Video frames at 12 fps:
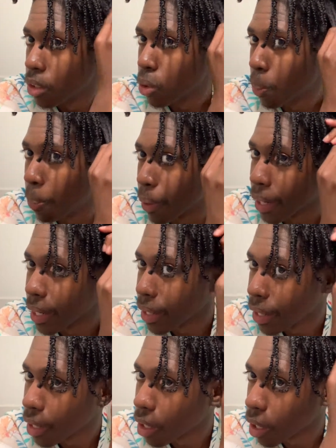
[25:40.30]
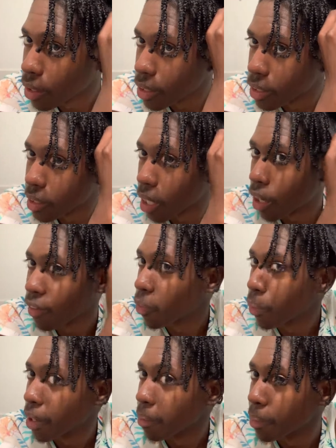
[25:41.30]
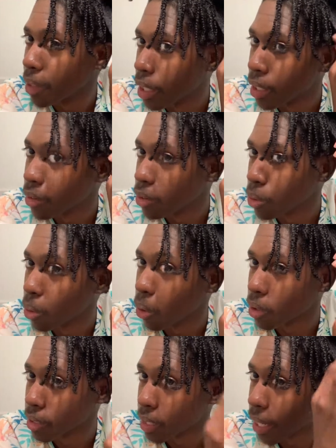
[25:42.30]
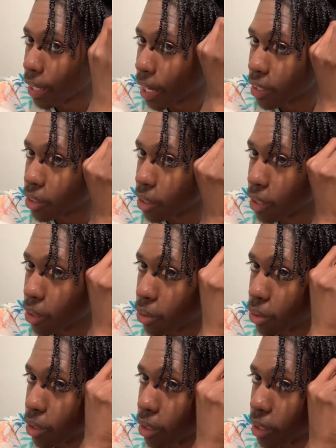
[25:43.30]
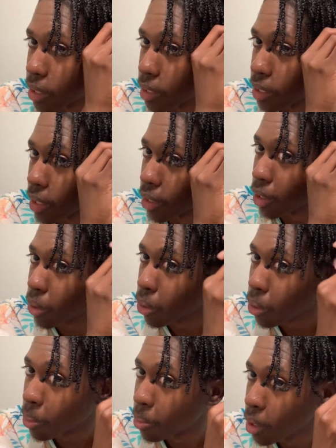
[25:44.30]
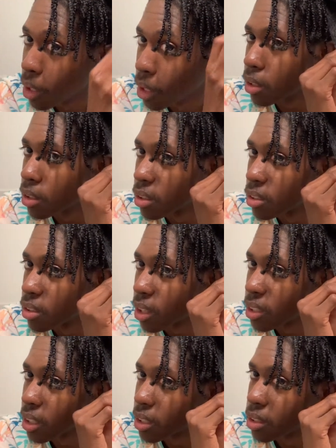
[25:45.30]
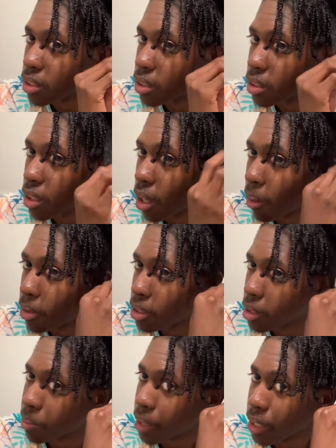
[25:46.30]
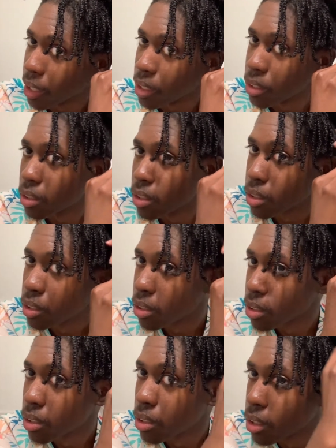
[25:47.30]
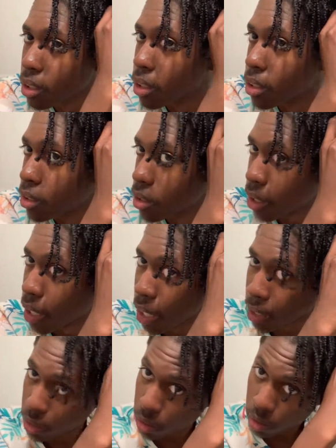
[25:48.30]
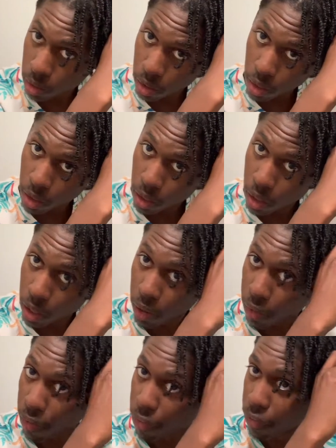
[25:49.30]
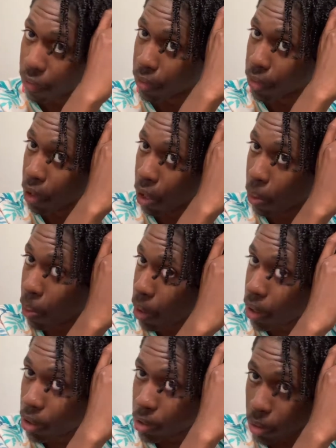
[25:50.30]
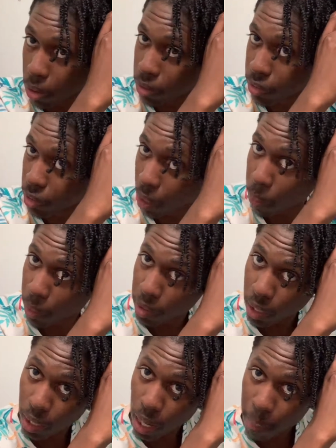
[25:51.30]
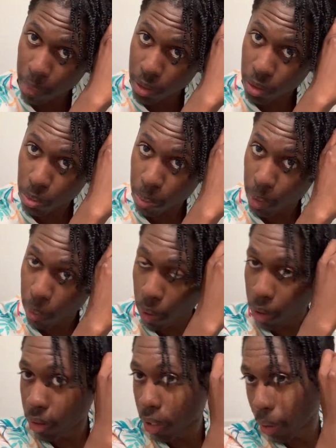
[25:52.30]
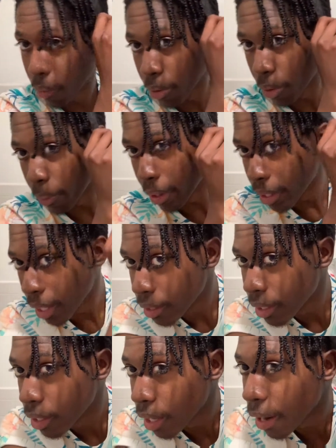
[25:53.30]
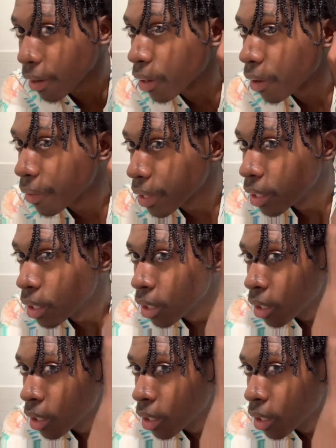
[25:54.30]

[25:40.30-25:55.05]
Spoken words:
to braid hair on yourself, whether it be like to go outside actually, or to just stay inside your home, you know. So I said I would just make it so that if you're one of those, or someone that happens to be one of, like, you know, within that category,